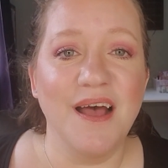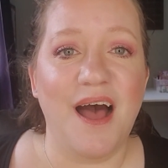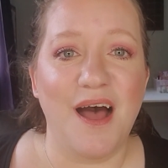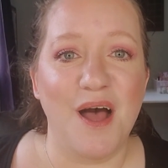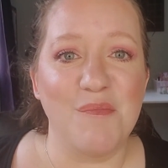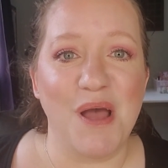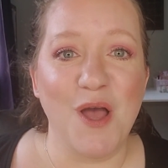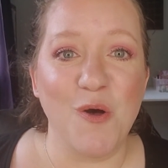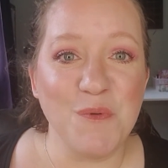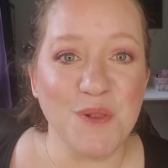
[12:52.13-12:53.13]
Um, I
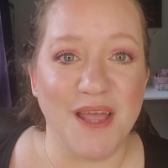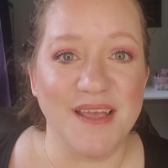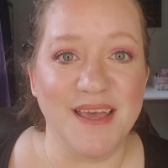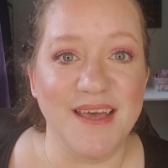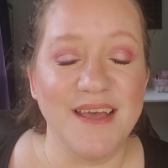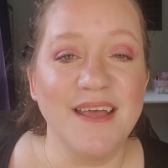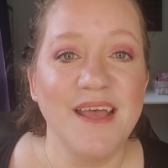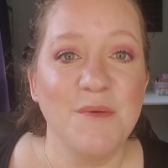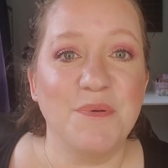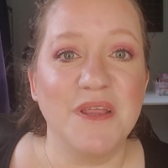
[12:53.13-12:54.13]
hope you like it.
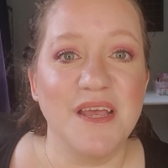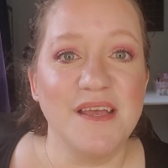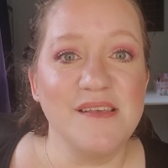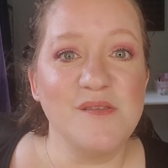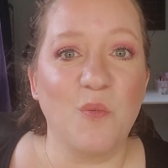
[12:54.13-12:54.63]
Please